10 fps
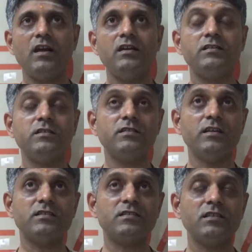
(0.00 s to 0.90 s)
She
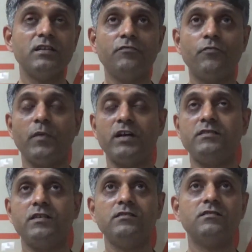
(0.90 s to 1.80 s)
says, if my
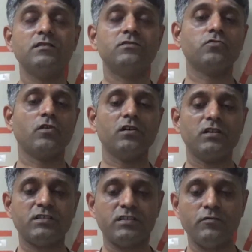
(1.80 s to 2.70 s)
senses do not
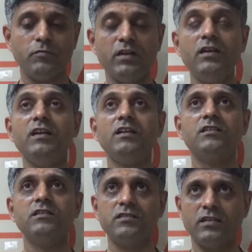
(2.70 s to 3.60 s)
deceive me, it
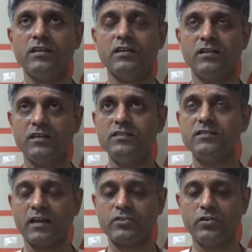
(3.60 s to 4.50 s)
is he. He is
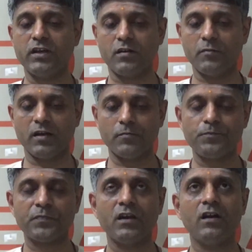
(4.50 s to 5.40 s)
actually coming.
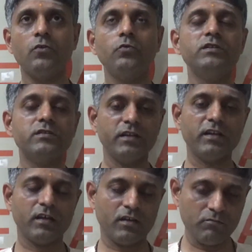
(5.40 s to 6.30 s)
And who is
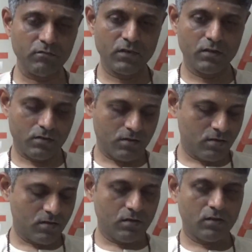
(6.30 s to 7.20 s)
leading him?
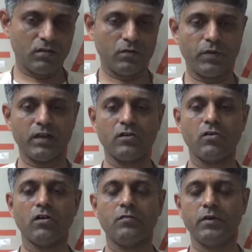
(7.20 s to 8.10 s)
The winged
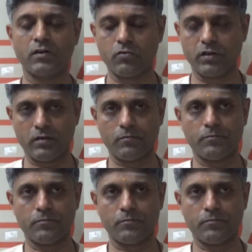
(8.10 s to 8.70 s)
god Mercury.